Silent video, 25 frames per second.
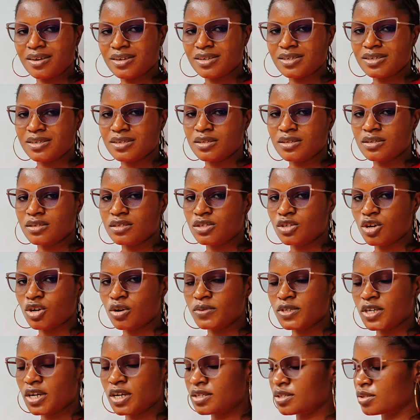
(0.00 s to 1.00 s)
H the
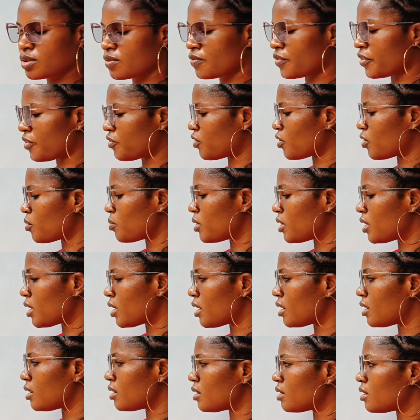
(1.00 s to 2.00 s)
subject of the
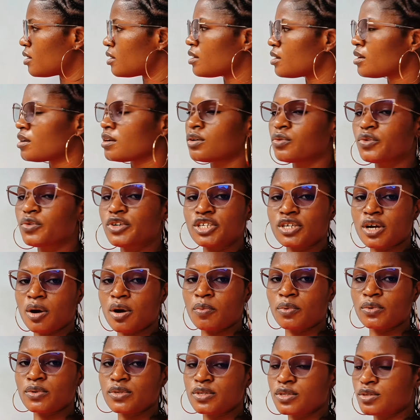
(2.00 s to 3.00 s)
formula, which
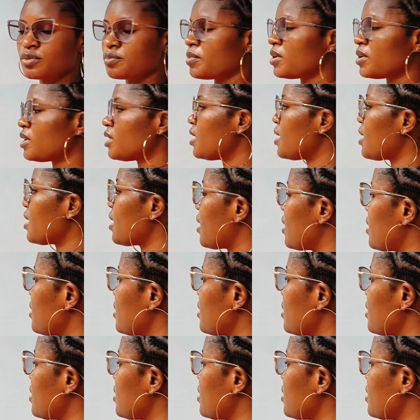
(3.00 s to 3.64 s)
happens to be the